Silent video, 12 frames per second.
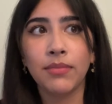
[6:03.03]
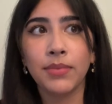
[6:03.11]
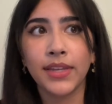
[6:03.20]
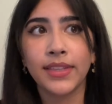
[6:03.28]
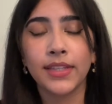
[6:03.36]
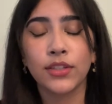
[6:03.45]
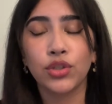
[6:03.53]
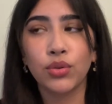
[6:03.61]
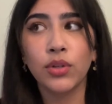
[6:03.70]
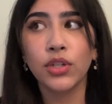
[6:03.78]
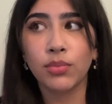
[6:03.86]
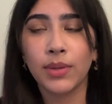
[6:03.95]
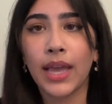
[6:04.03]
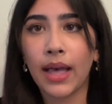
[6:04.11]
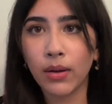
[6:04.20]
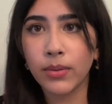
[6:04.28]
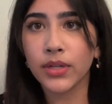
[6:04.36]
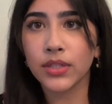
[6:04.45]
I think, 2 or 3
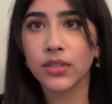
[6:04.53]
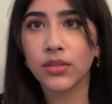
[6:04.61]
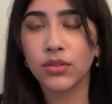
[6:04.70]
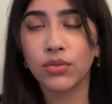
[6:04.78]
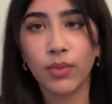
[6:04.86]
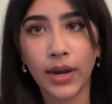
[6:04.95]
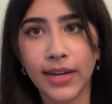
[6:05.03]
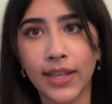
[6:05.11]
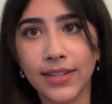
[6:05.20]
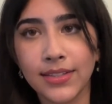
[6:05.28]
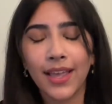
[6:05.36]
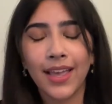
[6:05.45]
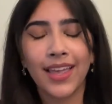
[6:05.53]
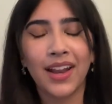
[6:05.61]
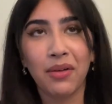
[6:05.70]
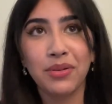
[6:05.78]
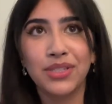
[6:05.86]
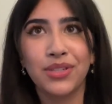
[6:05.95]
hours to write it. And
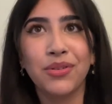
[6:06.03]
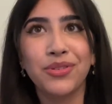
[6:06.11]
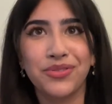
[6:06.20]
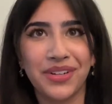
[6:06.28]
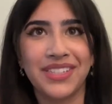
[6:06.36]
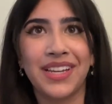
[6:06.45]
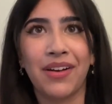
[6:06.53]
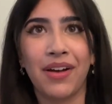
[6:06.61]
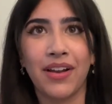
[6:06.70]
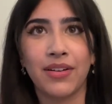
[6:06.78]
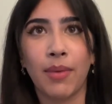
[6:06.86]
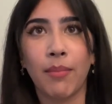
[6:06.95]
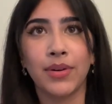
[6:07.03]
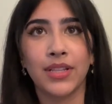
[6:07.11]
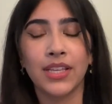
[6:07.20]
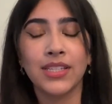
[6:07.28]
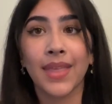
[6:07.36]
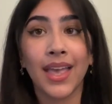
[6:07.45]
I was so stressed out. I remember
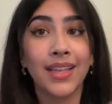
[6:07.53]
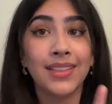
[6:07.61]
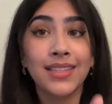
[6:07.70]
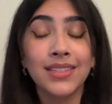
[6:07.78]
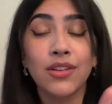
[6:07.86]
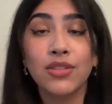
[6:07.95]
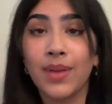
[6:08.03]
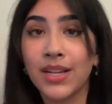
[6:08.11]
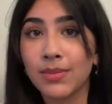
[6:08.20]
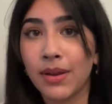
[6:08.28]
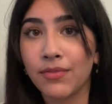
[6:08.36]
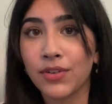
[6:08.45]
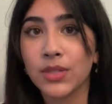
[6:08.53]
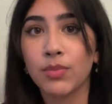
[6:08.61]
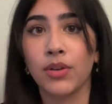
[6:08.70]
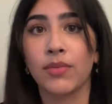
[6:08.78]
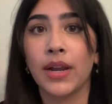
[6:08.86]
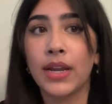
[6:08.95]
this. And this goes back to my first
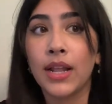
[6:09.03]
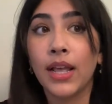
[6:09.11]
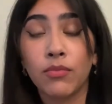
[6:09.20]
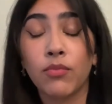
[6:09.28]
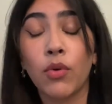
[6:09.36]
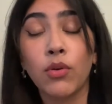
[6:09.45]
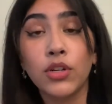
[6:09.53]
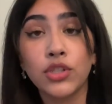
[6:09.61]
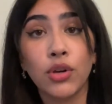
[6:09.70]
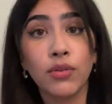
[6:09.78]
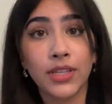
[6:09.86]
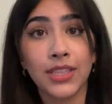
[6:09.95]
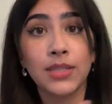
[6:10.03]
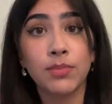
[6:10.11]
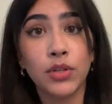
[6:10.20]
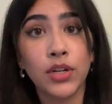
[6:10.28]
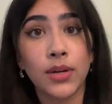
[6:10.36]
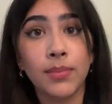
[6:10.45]
point, right? Wrote a joke in this
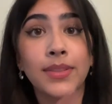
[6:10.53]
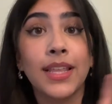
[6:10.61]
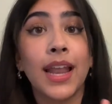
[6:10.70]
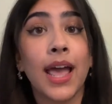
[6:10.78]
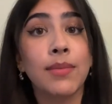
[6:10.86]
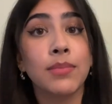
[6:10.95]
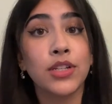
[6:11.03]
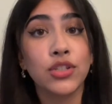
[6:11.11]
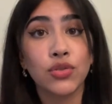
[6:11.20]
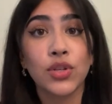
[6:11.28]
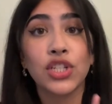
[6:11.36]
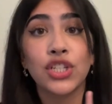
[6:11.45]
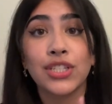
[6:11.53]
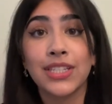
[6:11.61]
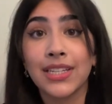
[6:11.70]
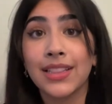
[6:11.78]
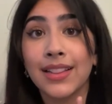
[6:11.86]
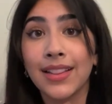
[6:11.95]
blurb that administration
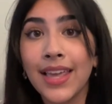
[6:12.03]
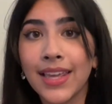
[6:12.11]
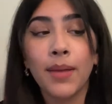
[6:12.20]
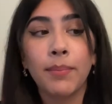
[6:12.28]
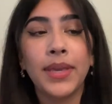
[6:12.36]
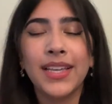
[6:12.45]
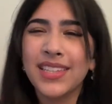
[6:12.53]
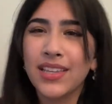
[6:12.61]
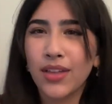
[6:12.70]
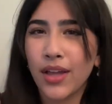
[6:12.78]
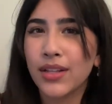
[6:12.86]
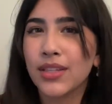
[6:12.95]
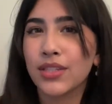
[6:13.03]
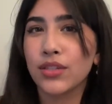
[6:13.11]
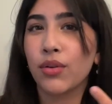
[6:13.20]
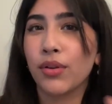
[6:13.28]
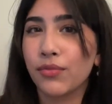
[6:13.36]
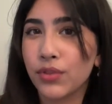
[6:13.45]
didn't like because I thought this was
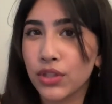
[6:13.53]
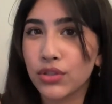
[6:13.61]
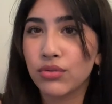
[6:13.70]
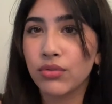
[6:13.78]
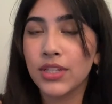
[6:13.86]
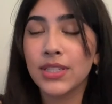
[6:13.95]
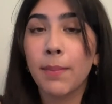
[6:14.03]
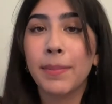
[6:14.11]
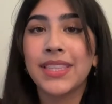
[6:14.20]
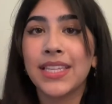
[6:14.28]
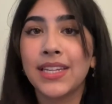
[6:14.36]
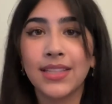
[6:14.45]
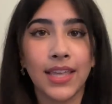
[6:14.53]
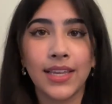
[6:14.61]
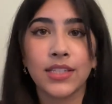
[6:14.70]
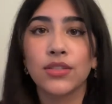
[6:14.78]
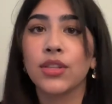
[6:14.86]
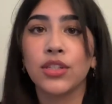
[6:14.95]
going for the students, but they didn't like
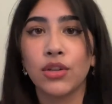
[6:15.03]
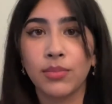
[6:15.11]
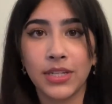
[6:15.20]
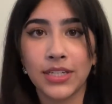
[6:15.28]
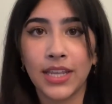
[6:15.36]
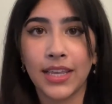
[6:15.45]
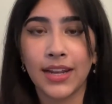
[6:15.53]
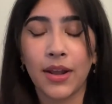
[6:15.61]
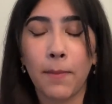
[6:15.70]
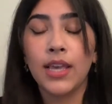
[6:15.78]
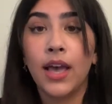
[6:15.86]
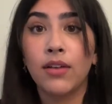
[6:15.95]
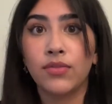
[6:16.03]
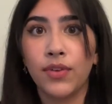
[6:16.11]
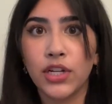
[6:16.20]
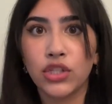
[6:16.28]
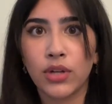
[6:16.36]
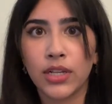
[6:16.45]
it, so they told me to take it out. I was
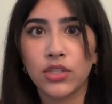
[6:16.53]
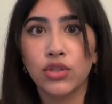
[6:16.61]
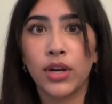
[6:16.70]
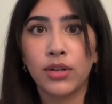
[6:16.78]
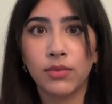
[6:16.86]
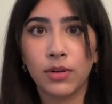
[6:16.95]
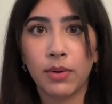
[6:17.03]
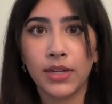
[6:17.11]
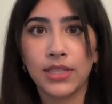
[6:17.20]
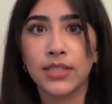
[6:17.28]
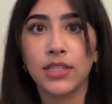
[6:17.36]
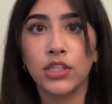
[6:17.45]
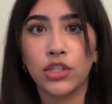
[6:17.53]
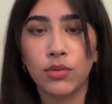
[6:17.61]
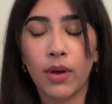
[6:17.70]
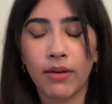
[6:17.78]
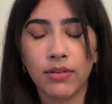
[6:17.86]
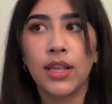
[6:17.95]
very stressed trying to rewrite this in 2
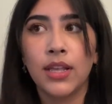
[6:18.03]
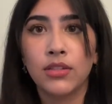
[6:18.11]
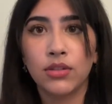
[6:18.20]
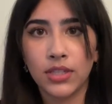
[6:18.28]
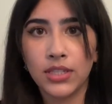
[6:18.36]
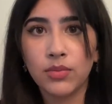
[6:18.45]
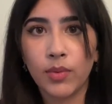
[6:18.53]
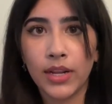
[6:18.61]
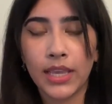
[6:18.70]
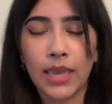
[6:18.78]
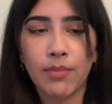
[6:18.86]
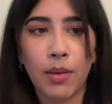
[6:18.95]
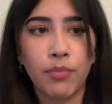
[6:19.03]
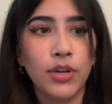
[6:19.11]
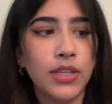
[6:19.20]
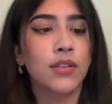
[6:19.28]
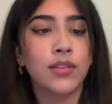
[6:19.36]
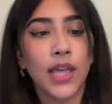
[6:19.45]
hours. So this is what I came up
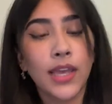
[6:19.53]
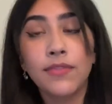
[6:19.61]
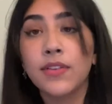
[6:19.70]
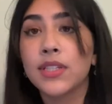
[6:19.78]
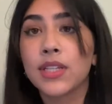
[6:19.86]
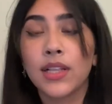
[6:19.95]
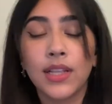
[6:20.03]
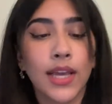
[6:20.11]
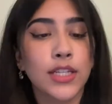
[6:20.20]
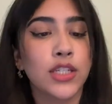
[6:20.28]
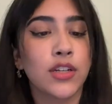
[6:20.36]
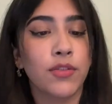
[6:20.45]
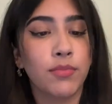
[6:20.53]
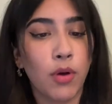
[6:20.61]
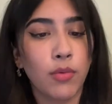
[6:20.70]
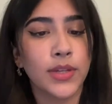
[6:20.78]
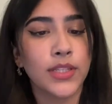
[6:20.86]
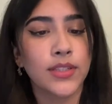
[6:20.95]
with. Life is a collection of
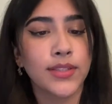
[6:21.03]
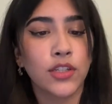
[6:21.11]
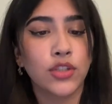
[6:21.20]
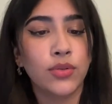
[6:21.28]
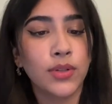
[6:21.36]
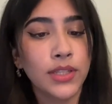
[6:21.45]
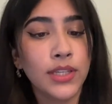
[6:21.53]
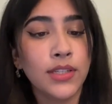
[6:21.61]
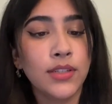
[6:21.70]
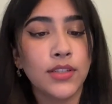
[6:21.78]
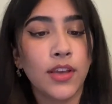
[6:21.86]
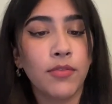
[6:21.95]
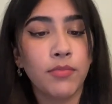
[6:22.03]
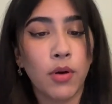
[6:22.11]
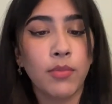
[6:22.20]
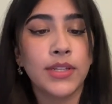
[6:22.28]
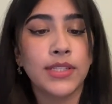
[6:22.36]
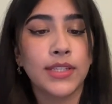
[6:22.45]
moments, trillions of
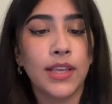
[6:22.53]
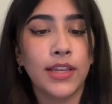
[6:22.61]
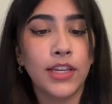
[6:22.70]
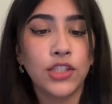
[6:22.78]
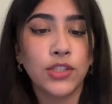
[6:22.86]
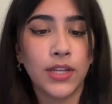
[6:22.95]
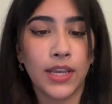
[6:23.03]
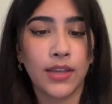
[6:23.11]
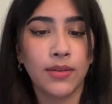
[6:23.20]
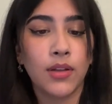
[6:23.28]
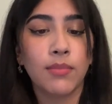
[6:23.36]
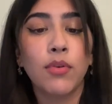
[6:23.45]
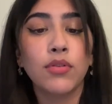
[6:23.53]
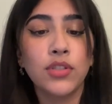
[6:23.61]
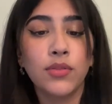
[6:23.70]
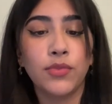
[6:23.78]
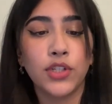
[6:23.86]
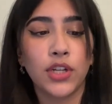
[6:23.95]
moments each day, most
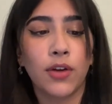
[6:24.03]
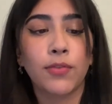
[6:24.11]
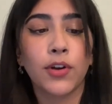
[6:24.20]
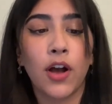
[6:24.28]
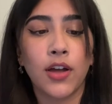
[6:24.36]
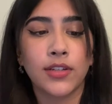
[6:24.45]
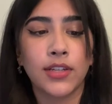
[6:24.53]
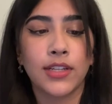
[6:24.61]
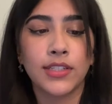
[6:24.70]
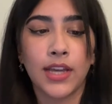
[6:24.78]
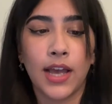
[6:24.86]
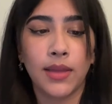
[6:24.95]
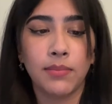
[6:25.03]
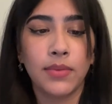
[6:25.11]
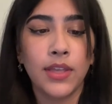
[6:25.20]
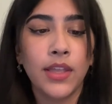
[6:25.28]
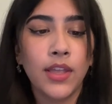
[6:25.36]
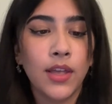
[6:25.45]
of which are forgotten in time.
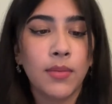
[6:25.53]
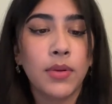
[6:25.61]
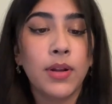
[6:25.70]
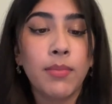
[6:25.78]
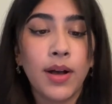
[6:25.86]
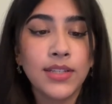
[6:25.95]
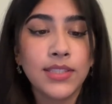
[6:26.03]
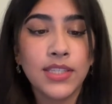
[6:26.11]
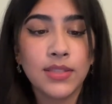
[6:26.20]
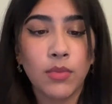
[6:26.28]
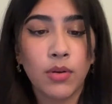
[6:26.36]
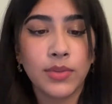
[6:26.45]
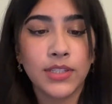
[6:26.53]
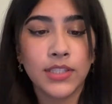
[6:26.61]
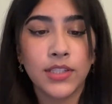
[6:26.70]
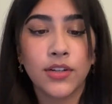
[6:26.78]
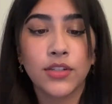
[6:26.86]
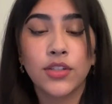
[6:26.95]
But amongst these moments,
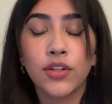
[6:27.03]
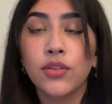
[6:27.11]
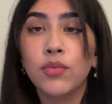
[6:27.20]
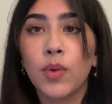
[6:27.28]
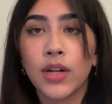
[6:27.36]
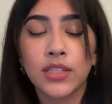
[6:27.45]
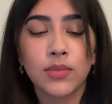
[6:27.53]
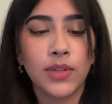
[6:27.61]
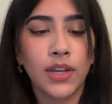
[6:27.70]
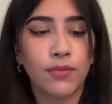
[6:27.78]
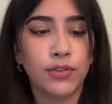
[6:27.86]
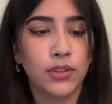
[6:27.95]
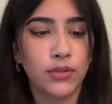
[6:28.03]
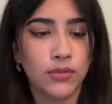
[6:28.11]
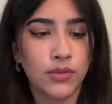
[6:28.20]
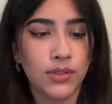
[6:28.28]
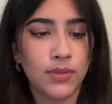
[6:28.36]
there are certain ones we never lose.